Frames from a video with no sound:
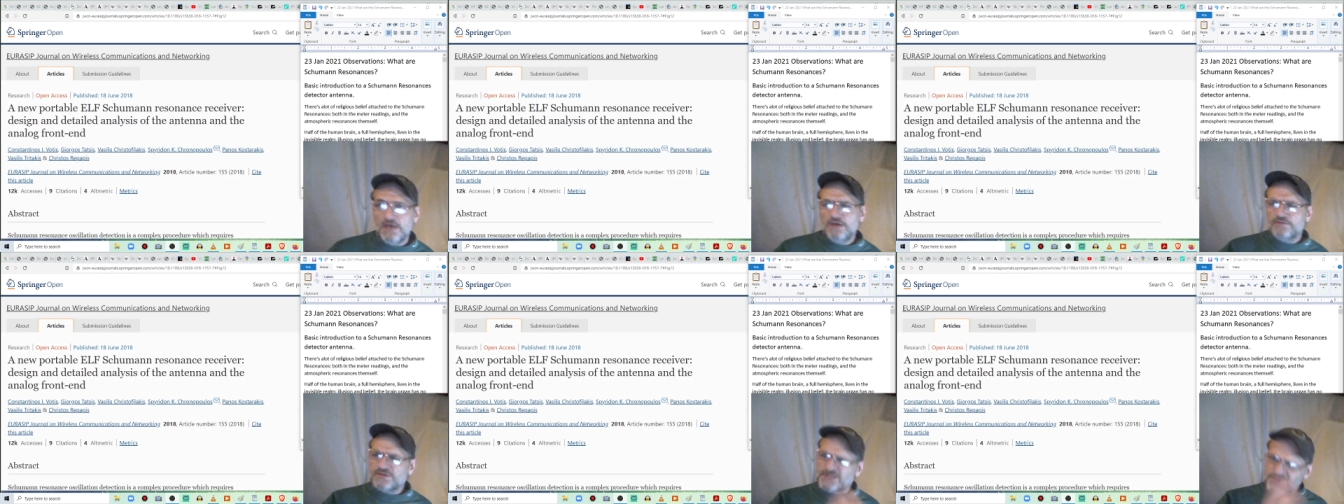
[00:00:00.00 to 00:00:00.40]

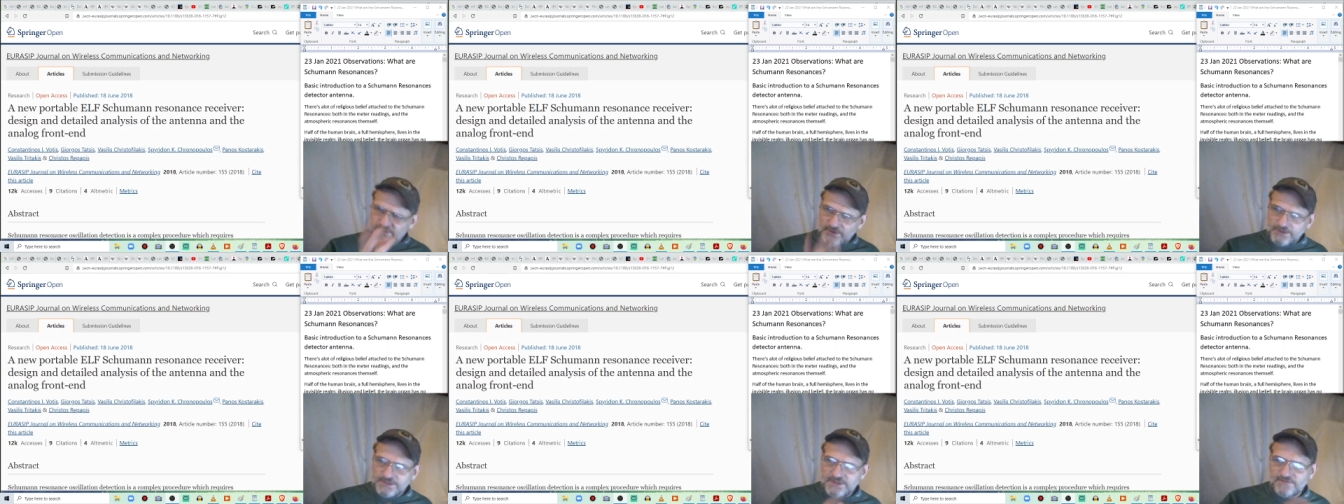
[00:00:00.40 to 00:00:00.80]
which is
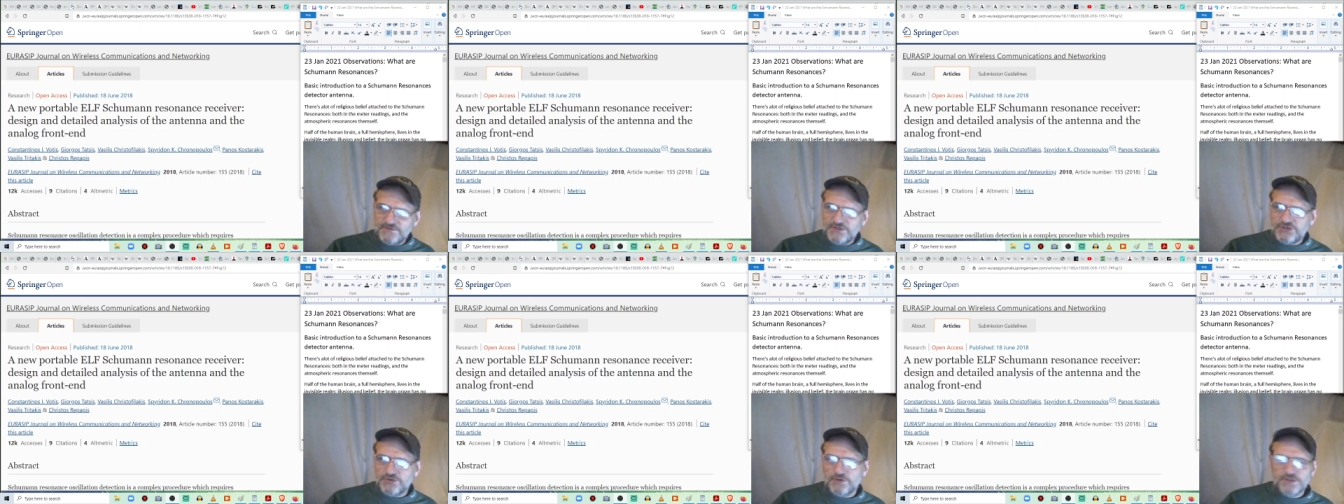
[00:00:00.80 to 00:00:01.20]

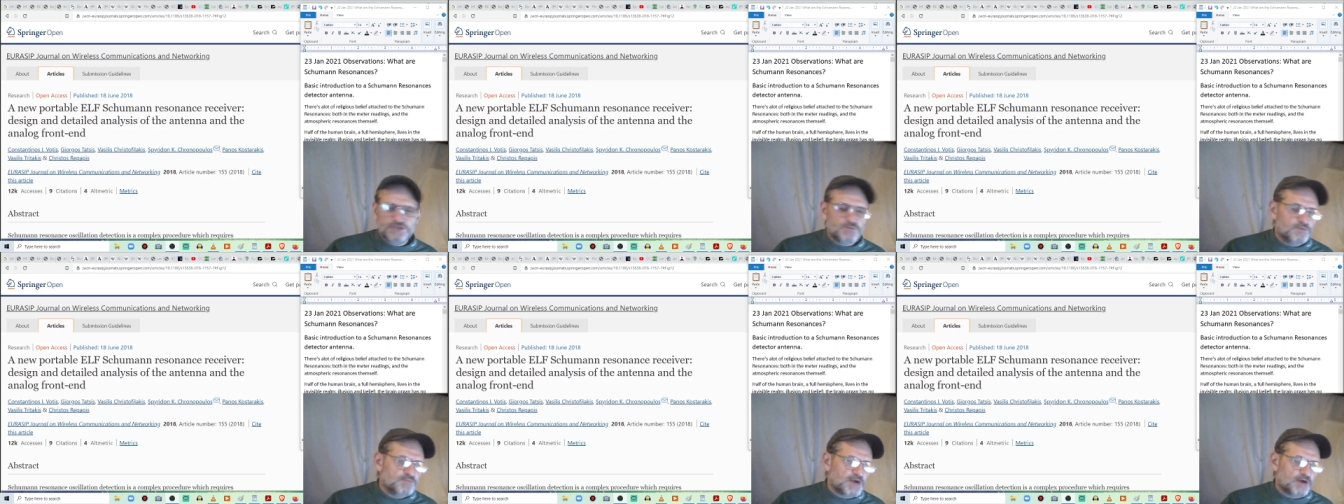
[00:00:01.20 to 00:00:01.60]
relatively short. It's
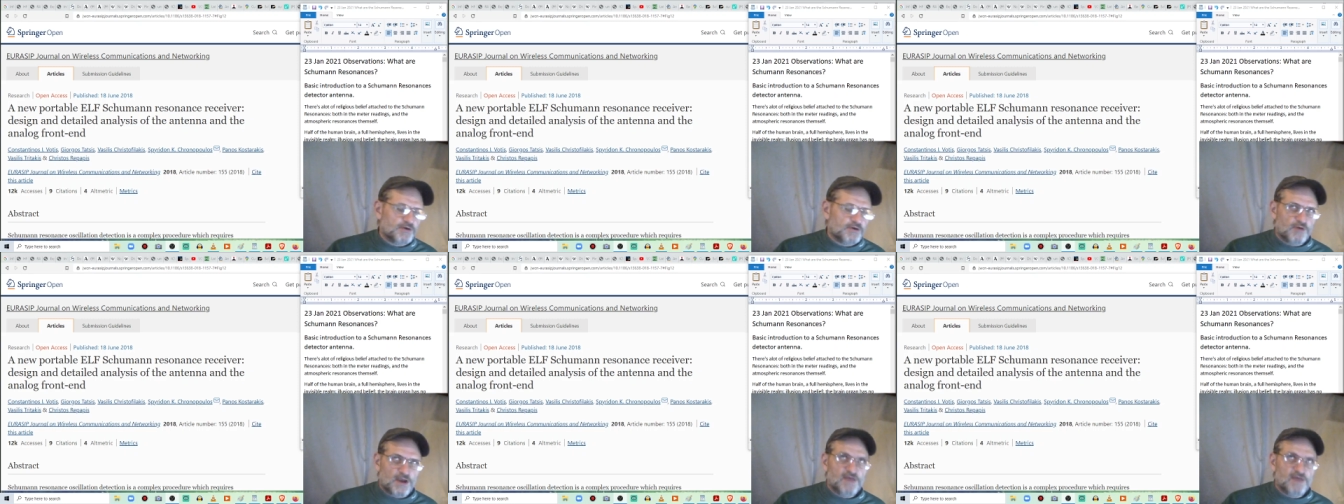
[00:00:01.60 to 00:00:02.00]
one
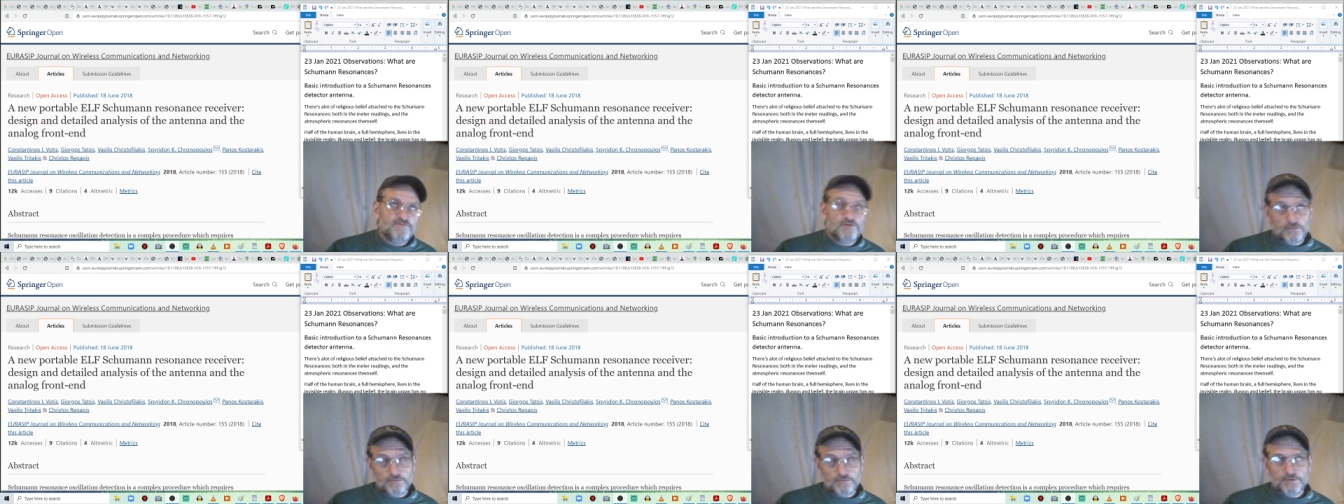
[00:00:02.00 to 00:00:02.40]
paragraph,
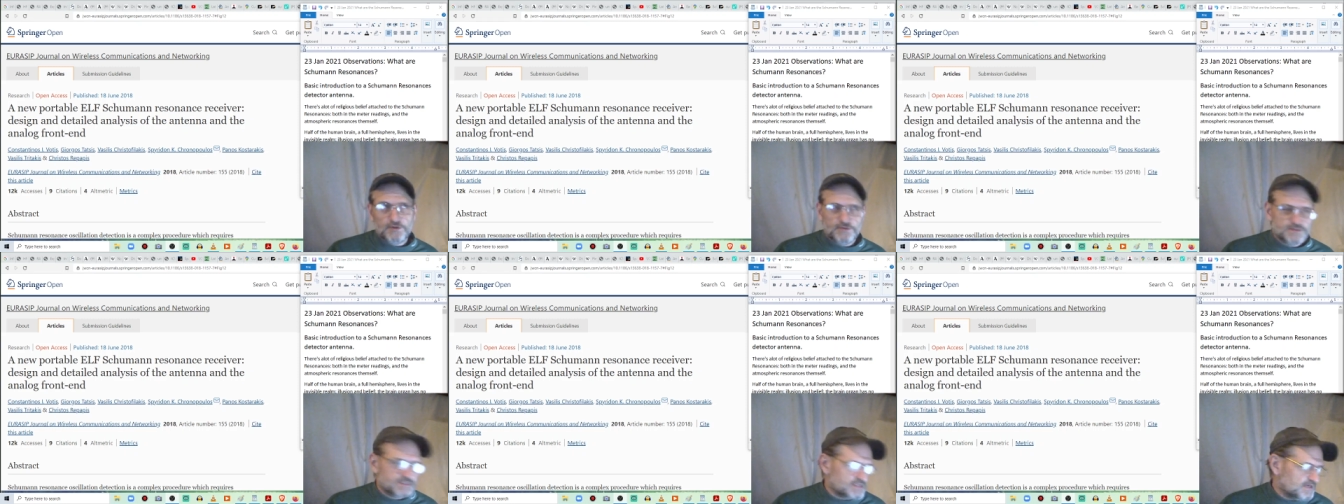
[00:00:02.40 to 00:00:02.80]
although
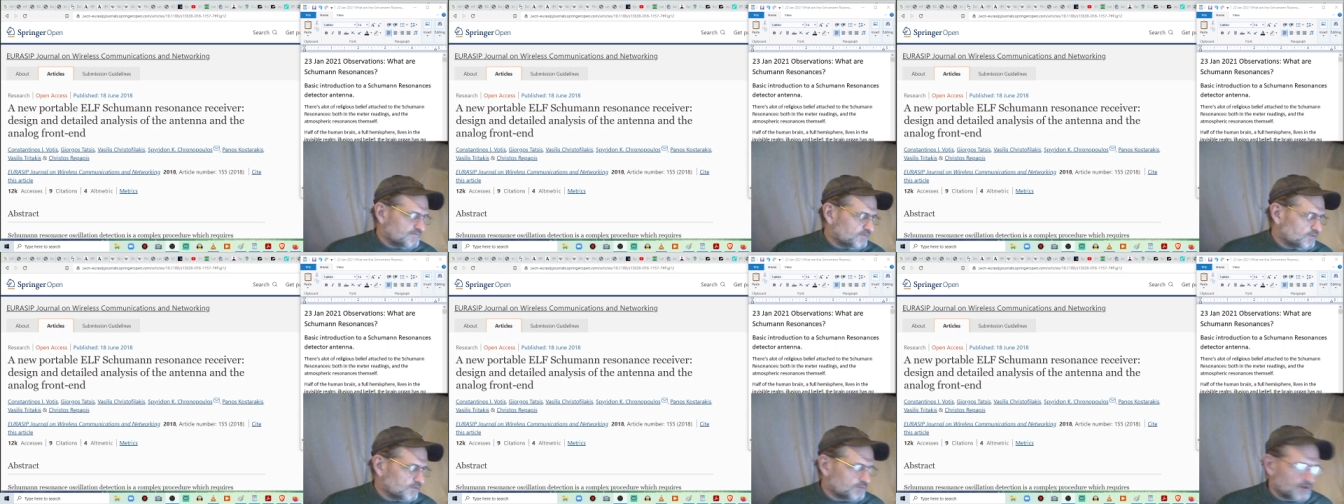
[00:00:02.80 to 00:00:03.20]
it's kind of a
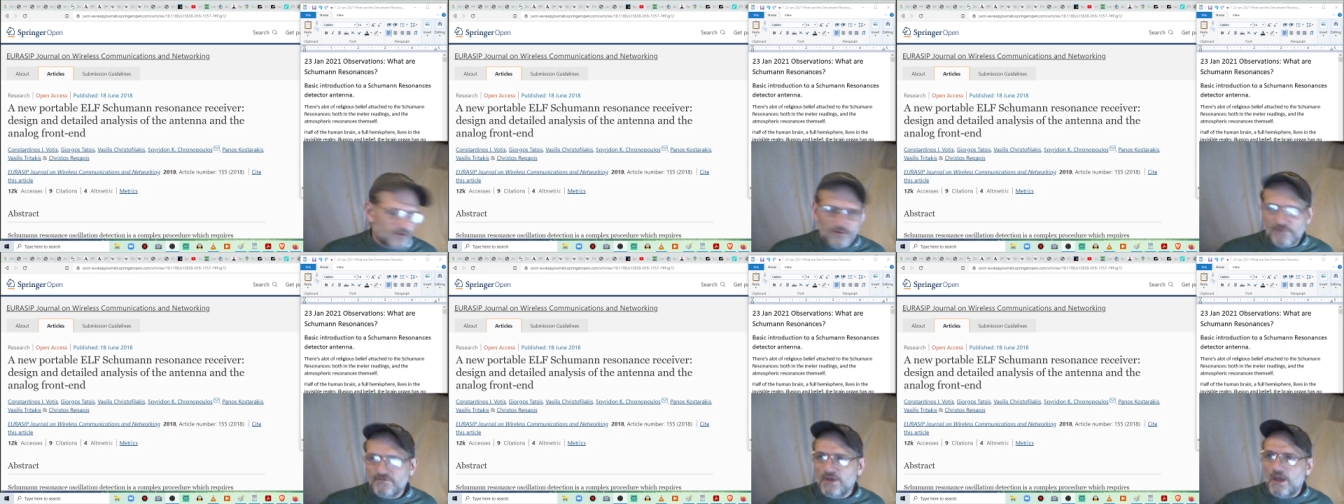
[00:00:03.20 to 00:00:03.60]
long
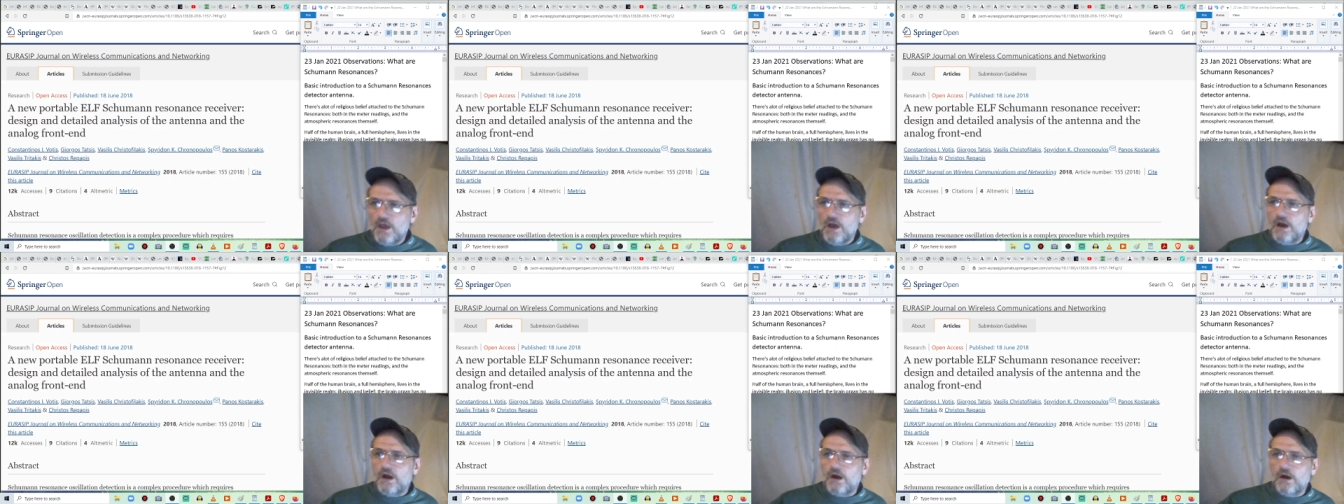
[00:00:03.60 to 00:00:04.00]
paragraph.
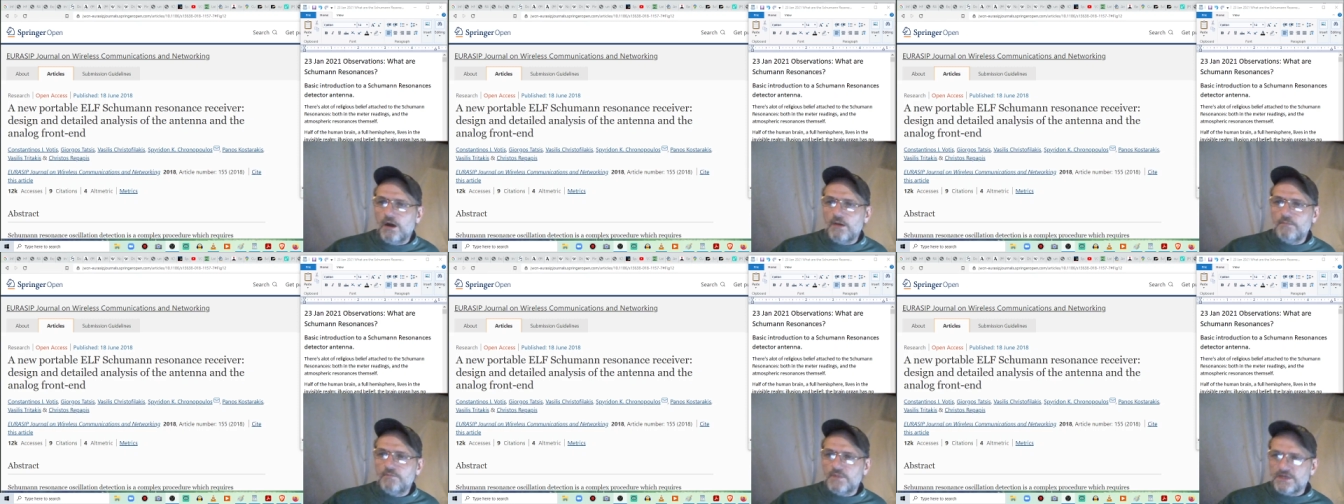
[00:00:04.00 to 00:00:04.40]

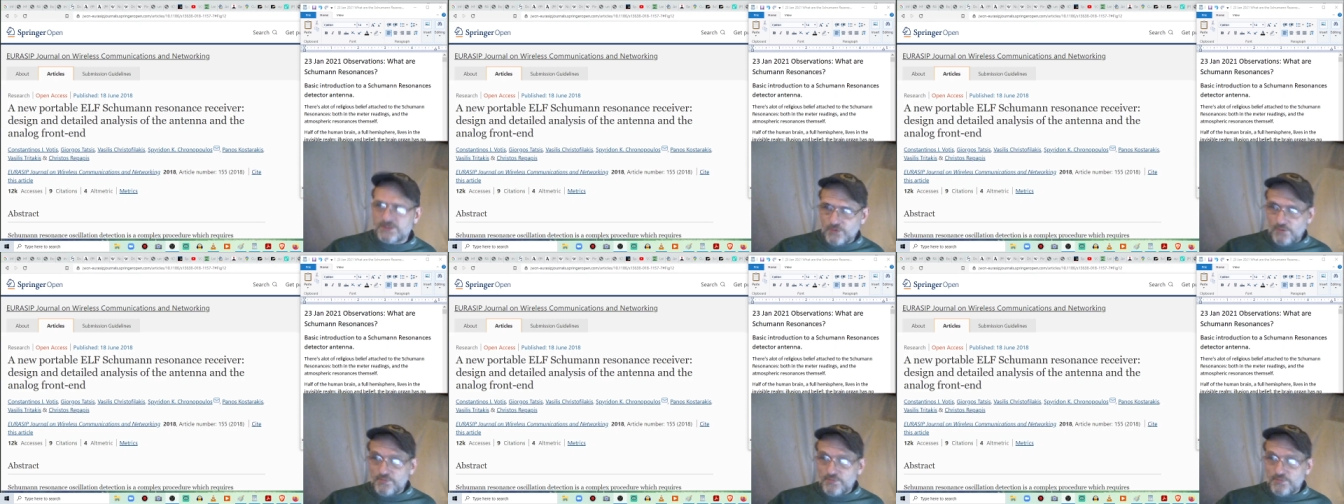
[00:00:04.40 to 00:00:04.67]
Um, it's one